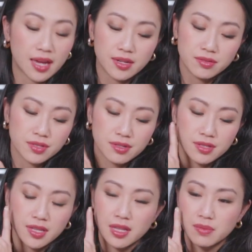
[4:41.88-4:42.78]
I do still
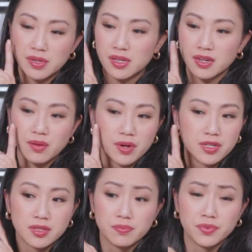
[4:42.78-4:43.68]
think that the Milani one
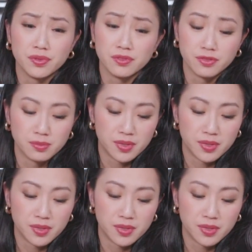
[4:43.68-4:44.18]
is a beautiful